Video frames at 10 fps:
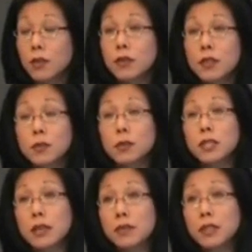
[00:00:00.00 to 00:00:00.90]
though these were
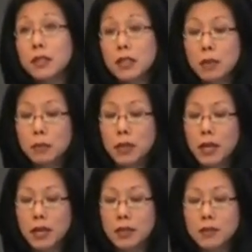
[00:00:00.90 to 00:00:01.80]
definitely at
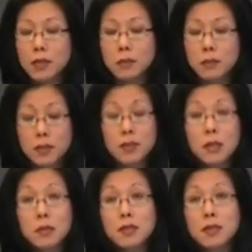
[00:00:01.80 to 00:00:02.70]
play some, to
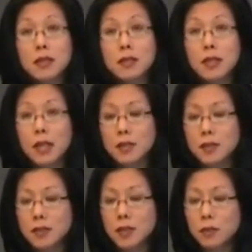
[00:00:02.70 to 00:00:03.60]
some extent in the
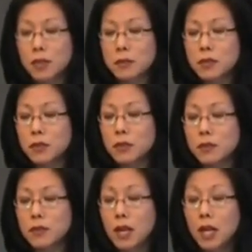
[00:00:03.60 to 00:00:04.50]
cases that we
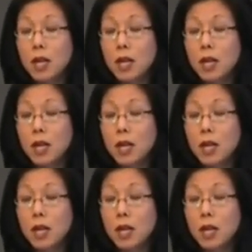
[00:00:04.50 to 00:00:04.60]
observed.